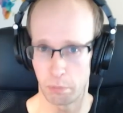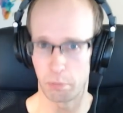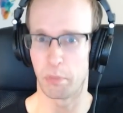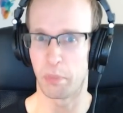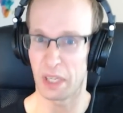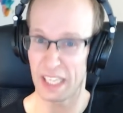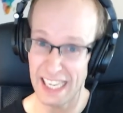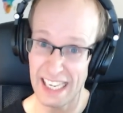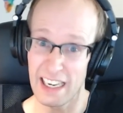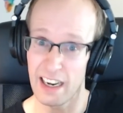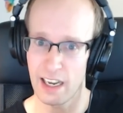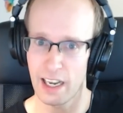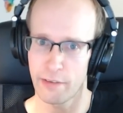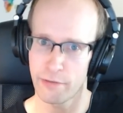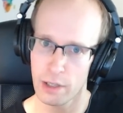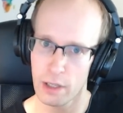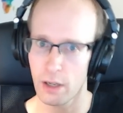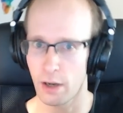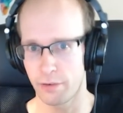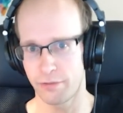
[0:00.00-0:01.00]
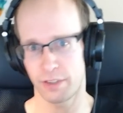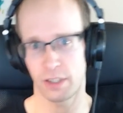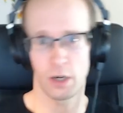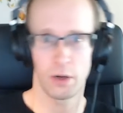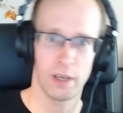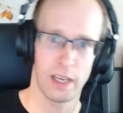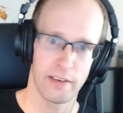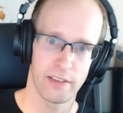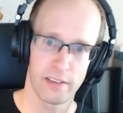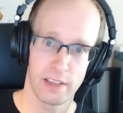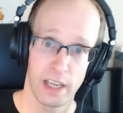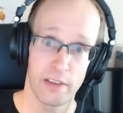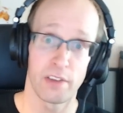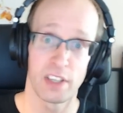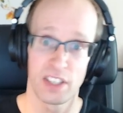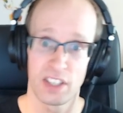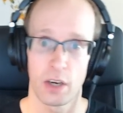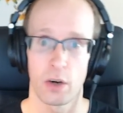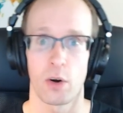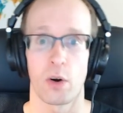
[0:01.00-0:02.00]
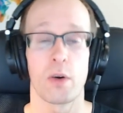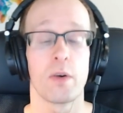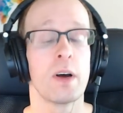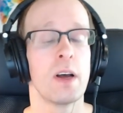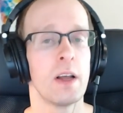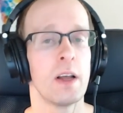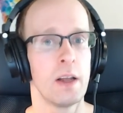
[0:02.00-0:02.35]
beginner level, of, you know, level zero.